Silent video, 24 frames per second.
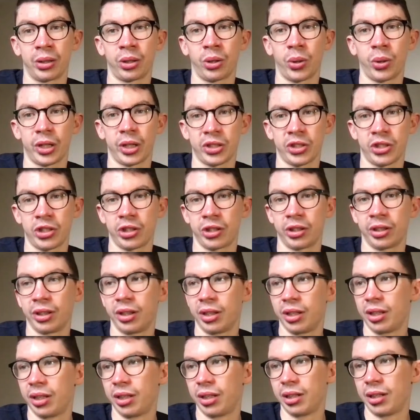question.
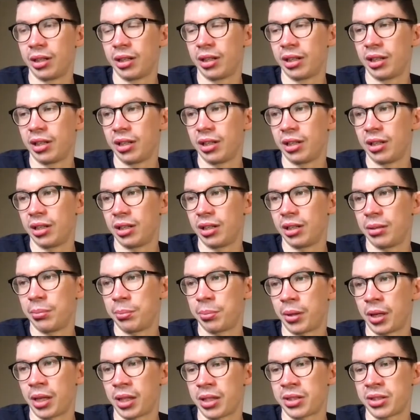
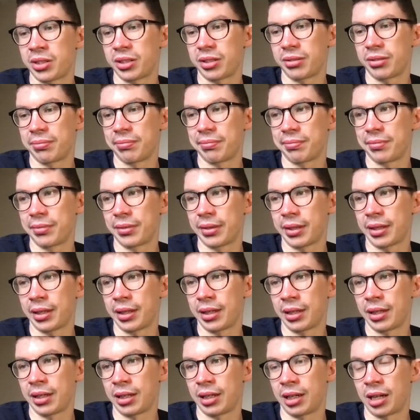But
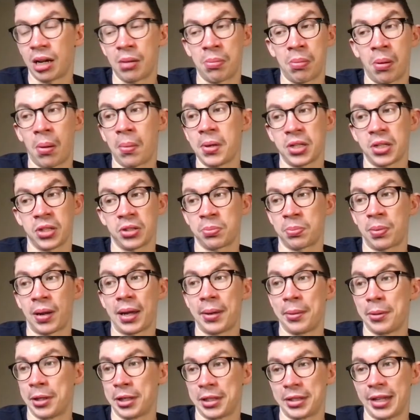I'd probably just play
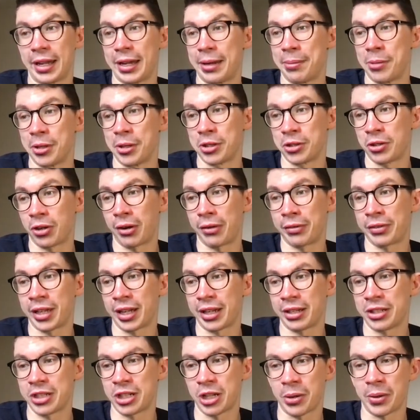with the team that Draft
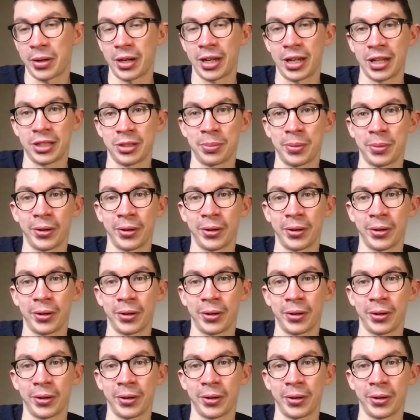Hand is showing here, to be